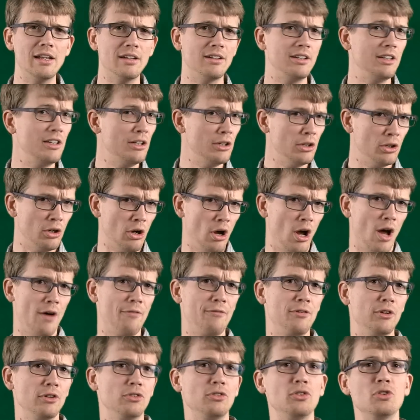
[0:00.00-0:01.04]
into your
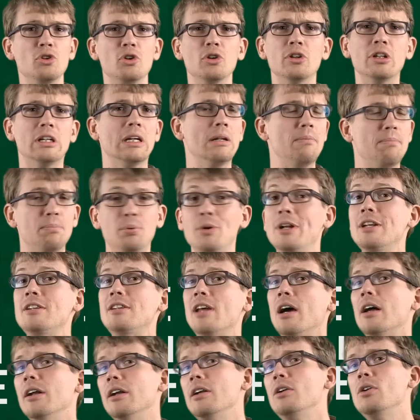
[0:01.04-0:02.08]
office nook and
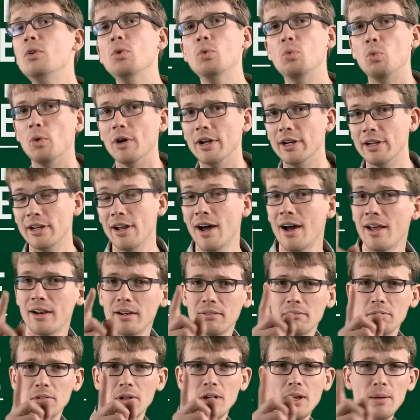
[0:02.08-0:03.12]
print out a new one?
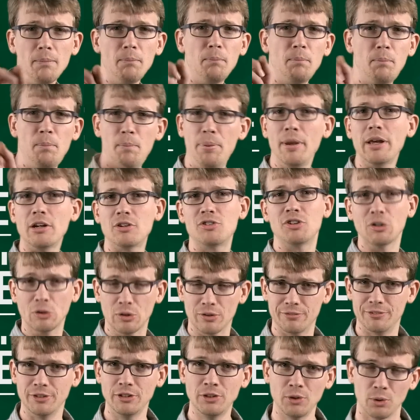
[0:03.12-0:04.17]
Not a
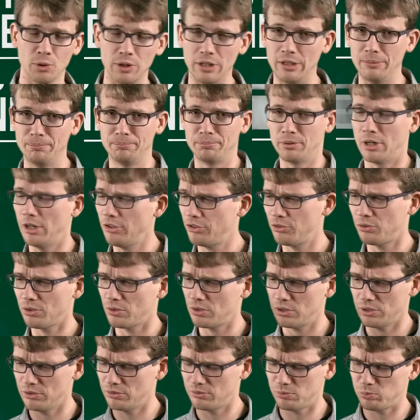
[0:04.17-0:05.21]
picture of a toilet brush,
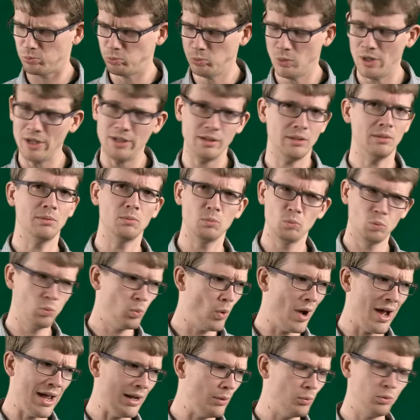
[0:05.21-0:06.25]
because what,
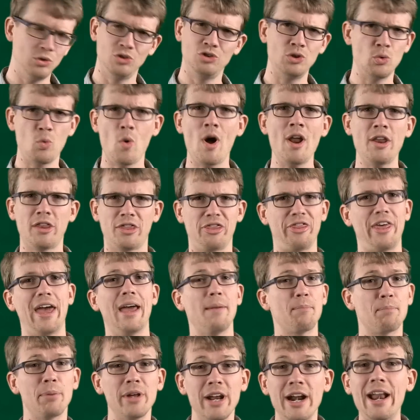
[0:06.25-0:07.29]
why would you want
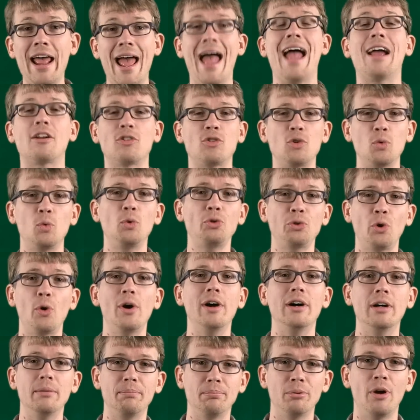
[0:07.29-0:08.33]
that? But an actual
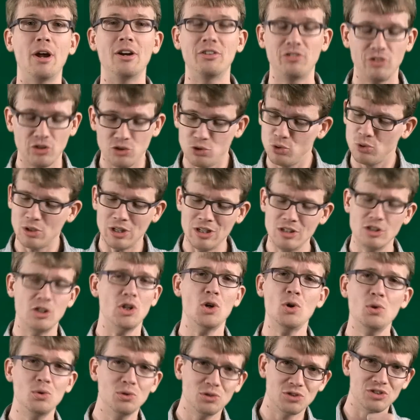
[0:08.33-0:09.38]
toilet brush that you can
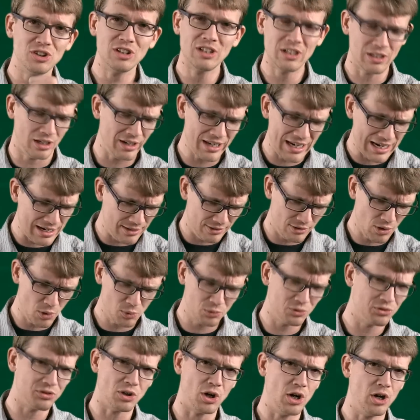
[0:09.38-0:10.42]
use to clean
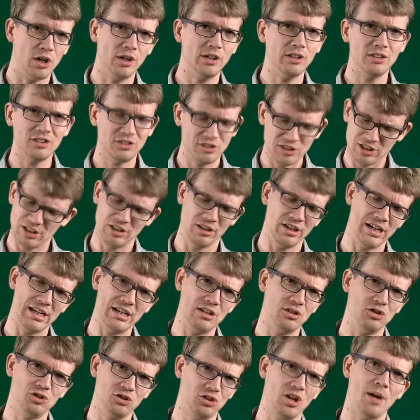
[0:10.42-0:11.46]
those
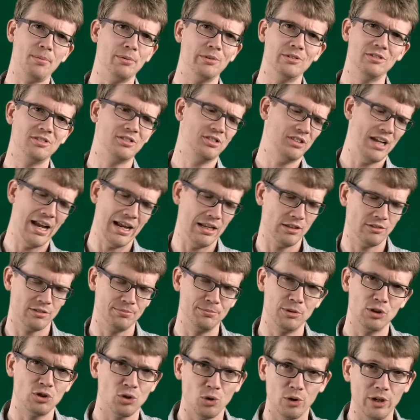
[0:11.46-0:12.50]
hard-to-clean, stubborn stains
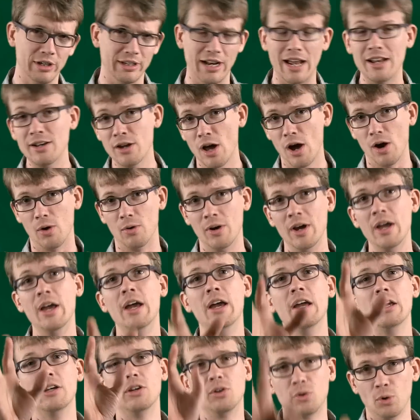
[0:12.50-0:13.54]
from your toilet. I know,
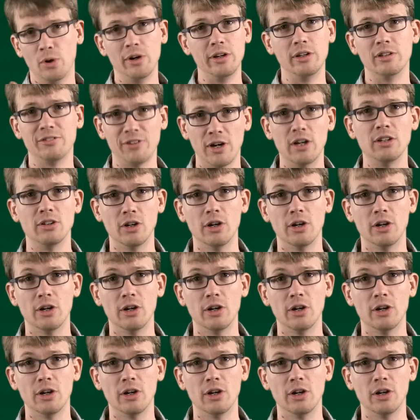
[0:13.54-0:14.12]
your toilet is very